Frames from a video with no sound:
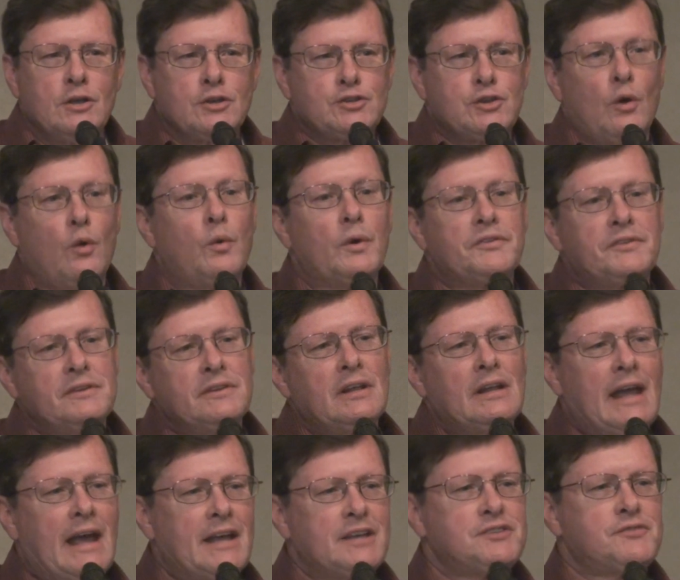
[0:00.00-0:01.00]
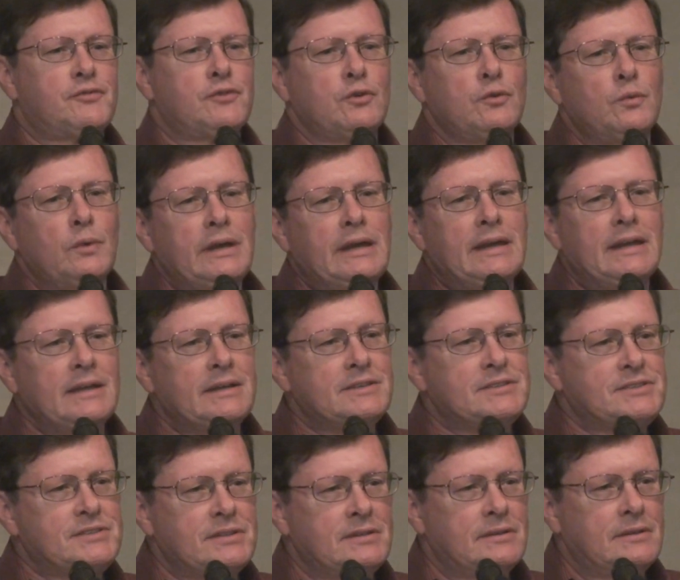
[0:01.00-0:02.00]
so within the last few
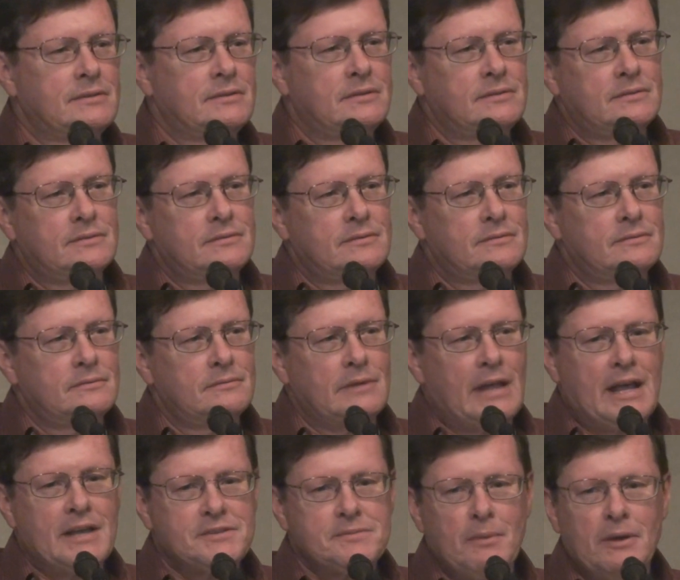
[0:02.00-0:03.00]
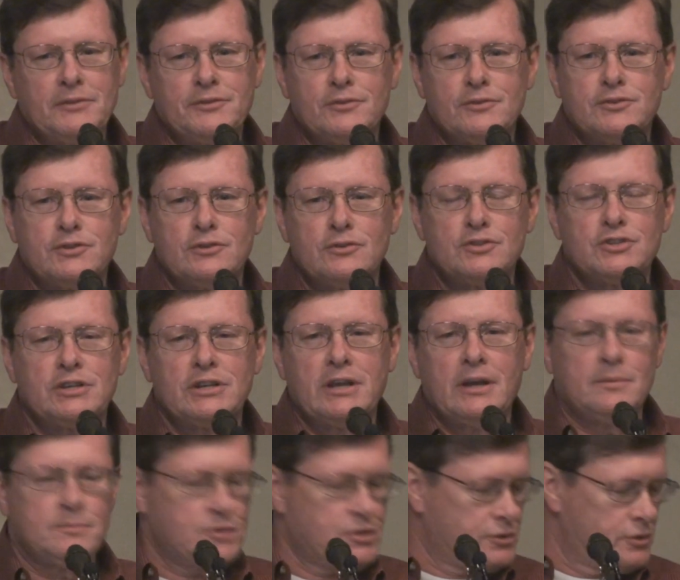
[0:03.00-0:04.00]
weeks, last month or two, she
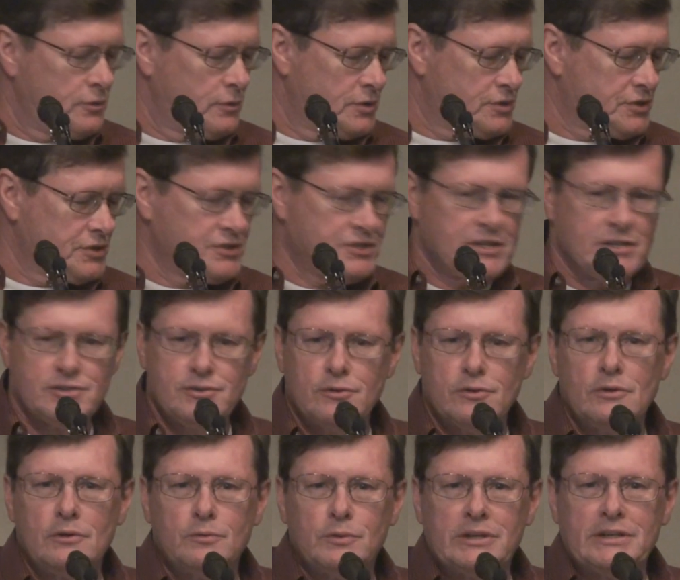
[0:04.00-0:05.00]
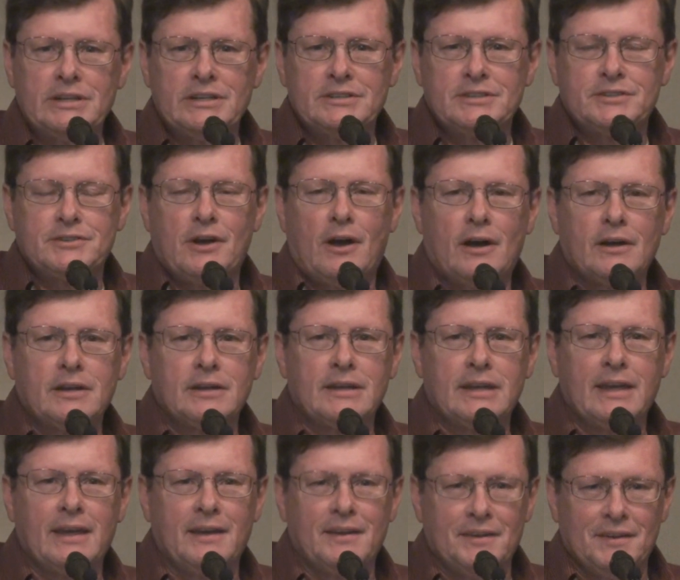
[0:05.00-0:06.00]
comes to us and says, Earl, we need to talk
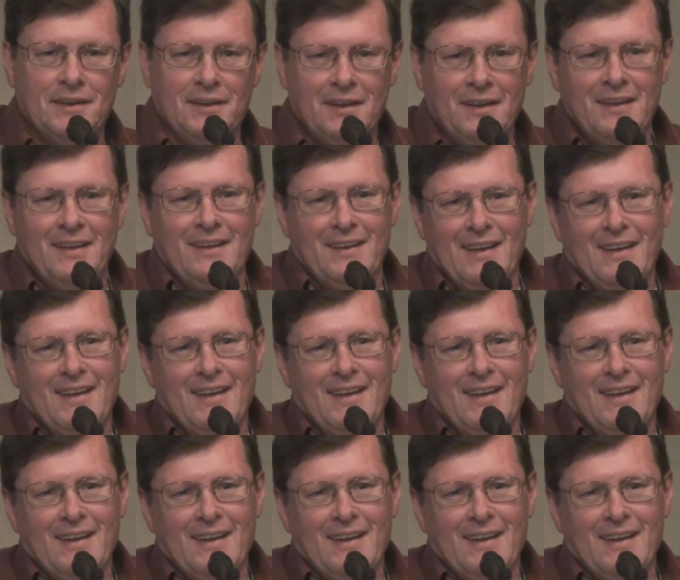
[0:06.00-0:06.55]
again.